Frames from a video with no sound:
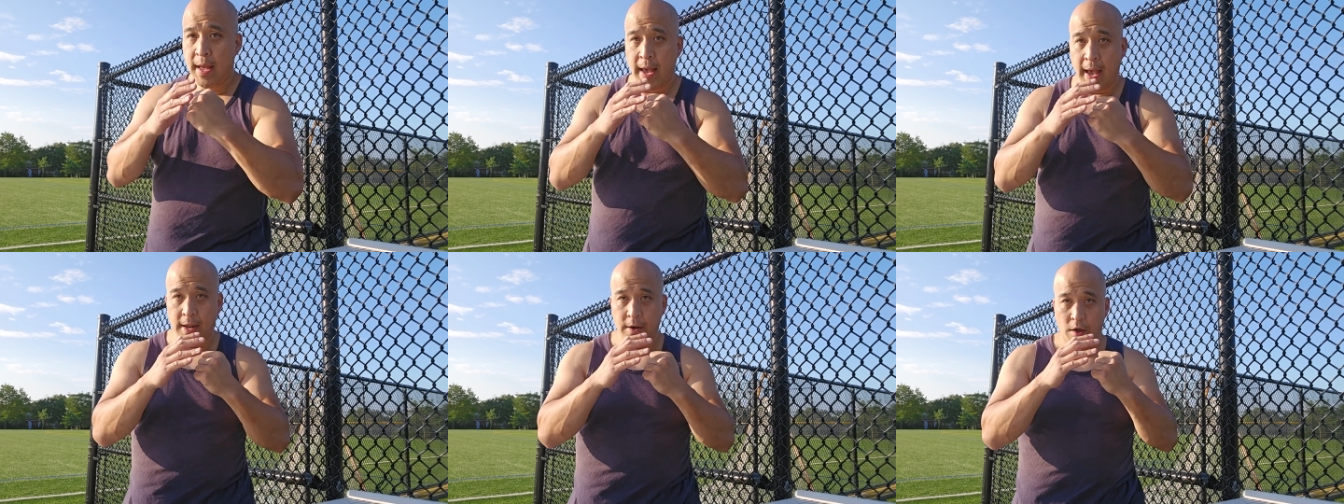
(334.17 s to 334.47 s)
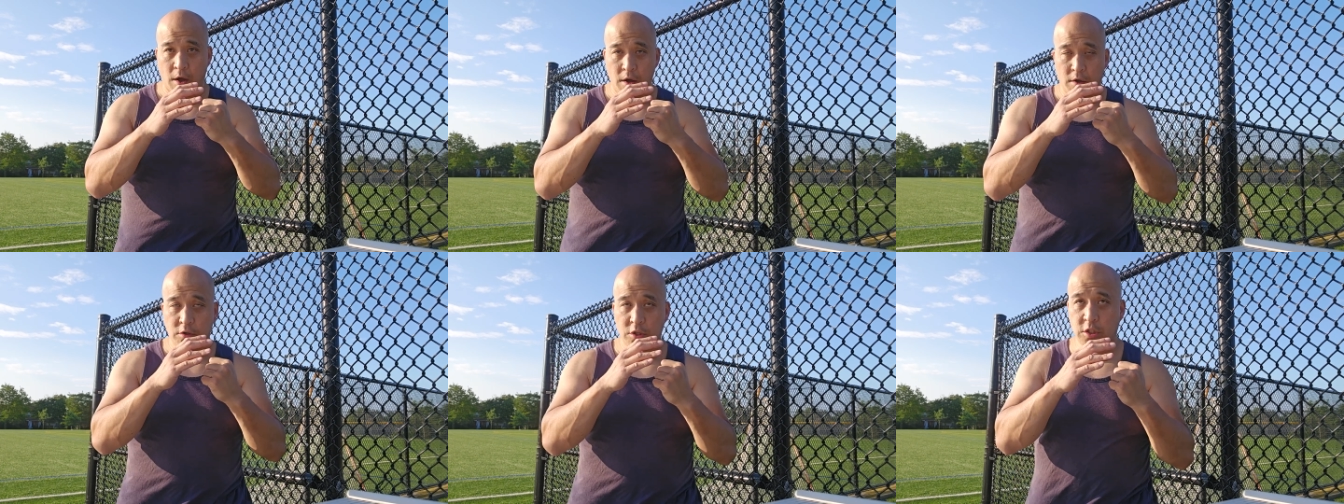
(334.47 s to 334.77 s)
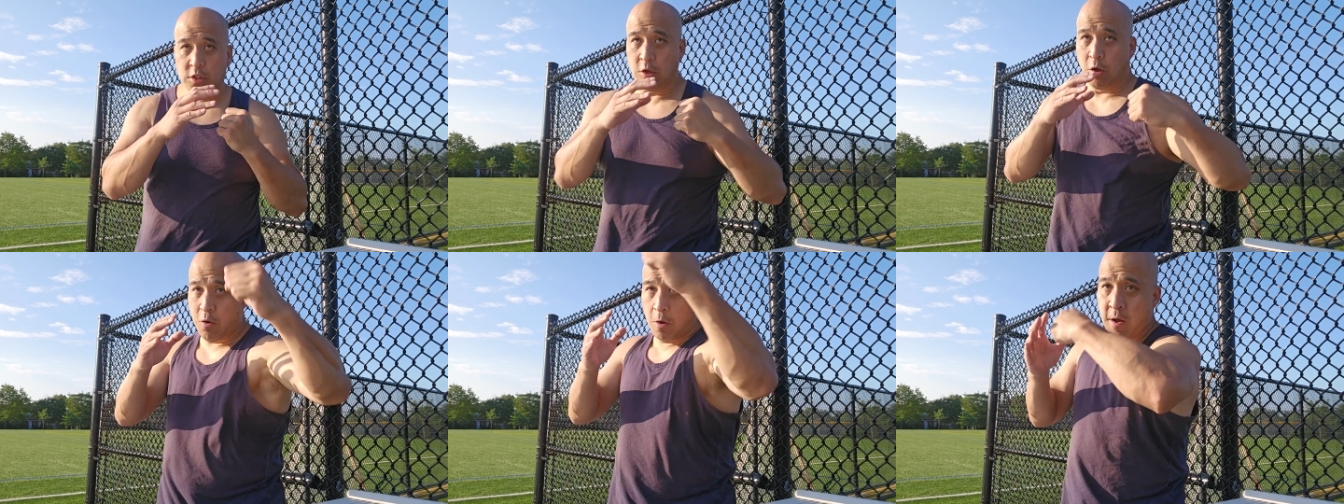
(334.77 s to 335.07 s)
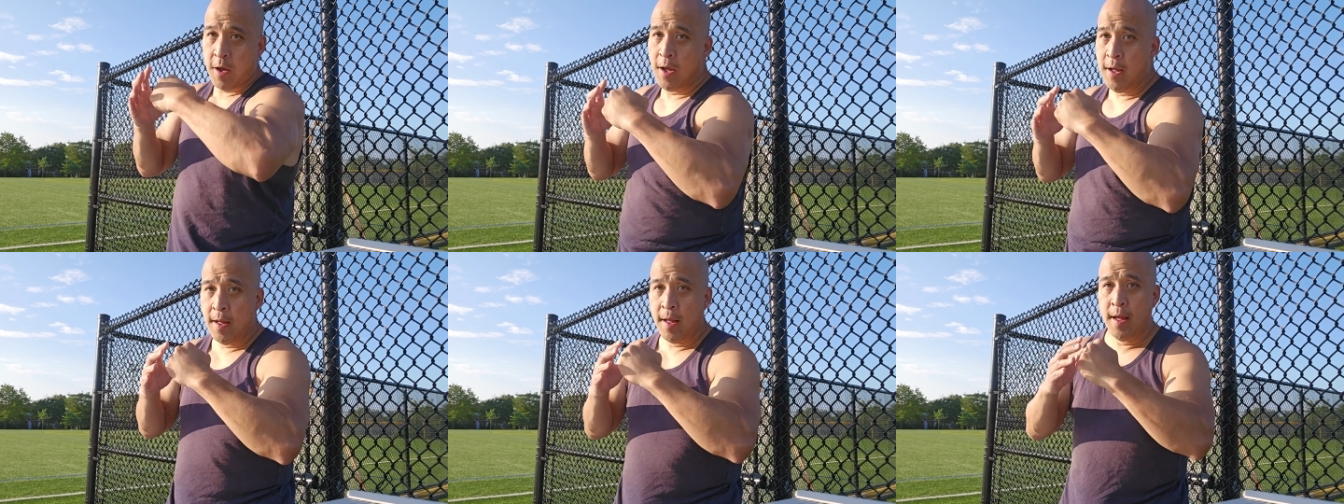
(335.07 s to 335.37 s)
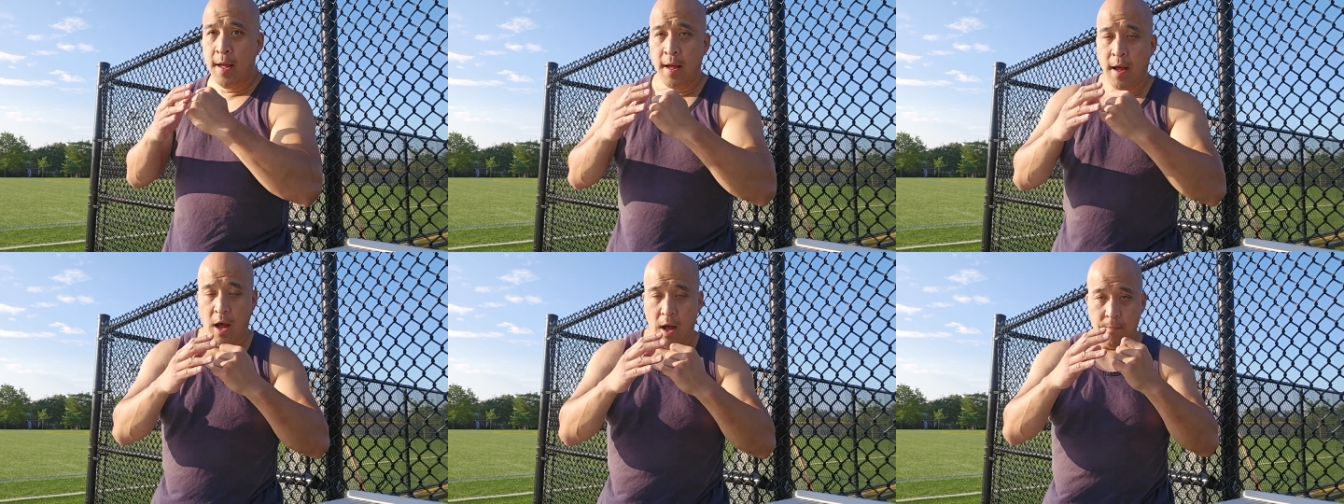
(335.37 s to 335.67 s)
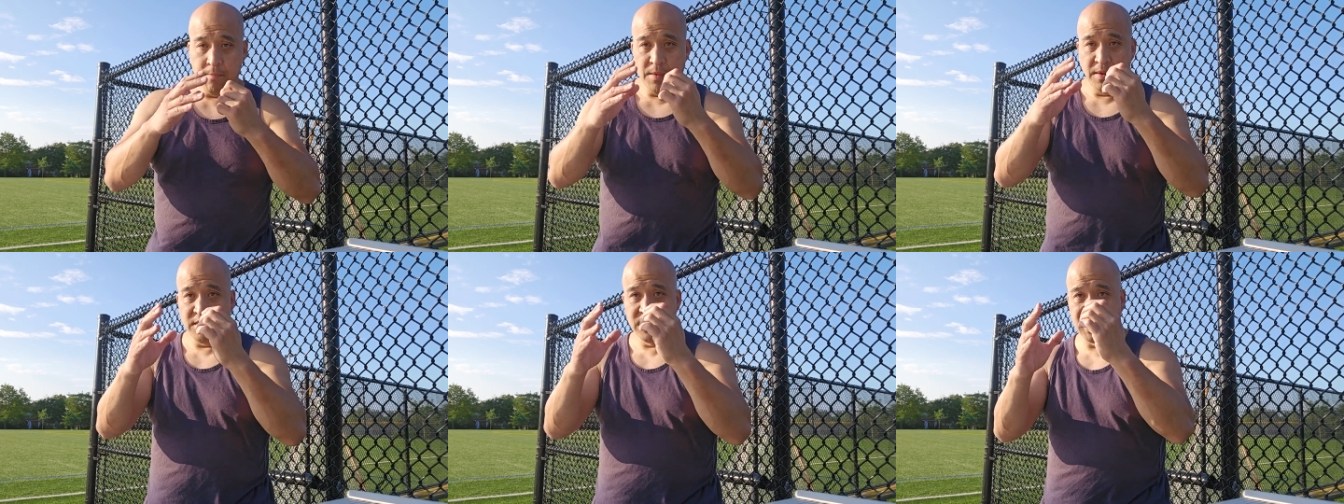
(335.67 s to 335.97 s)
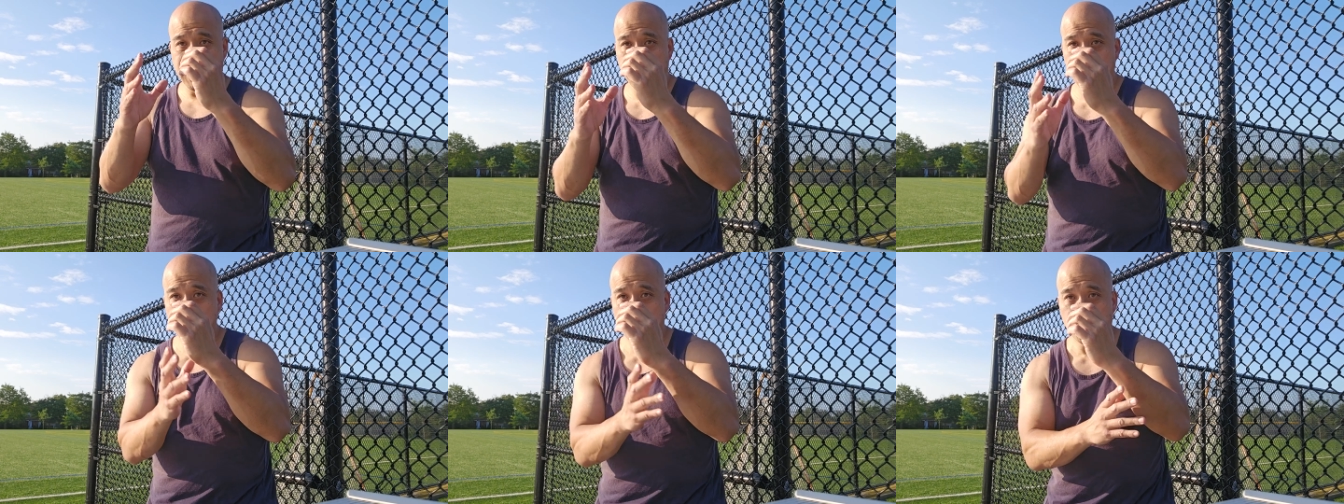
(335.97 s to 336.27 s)
and also if
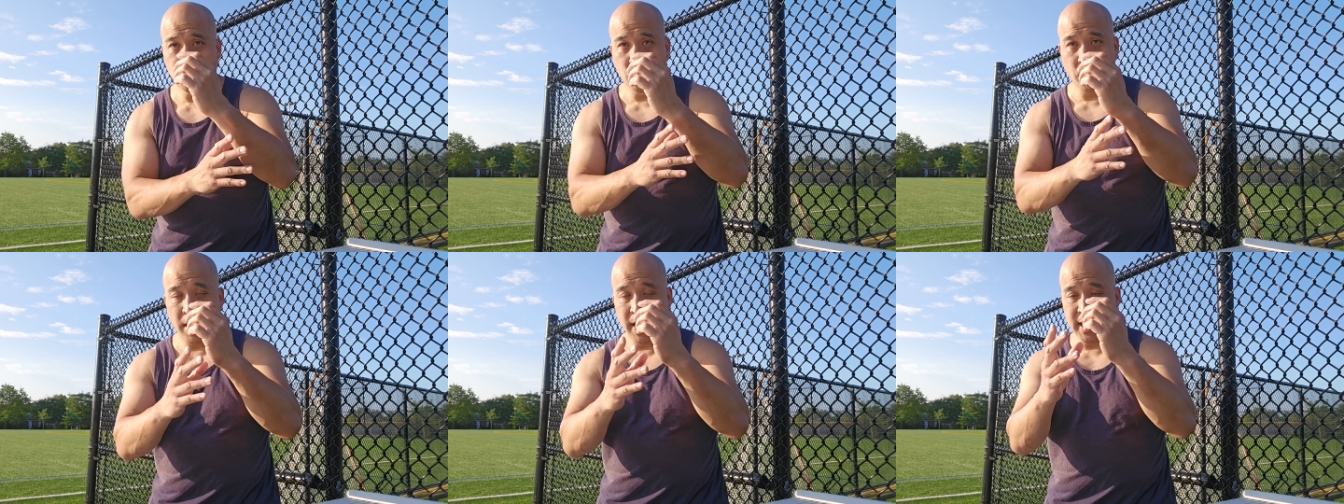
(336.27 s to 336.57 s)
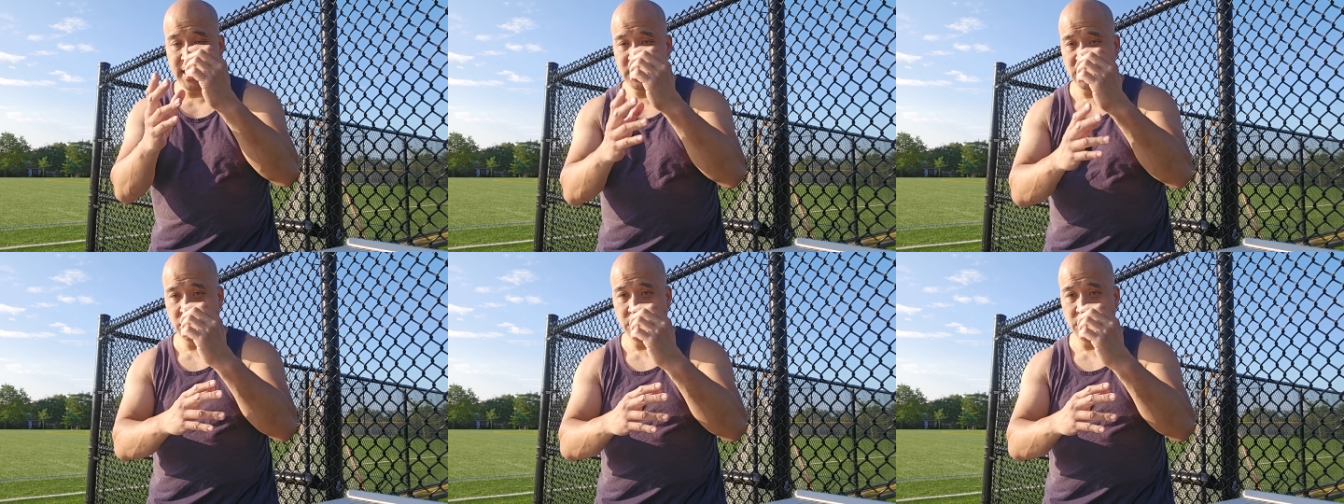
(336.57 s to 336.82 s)
someone tries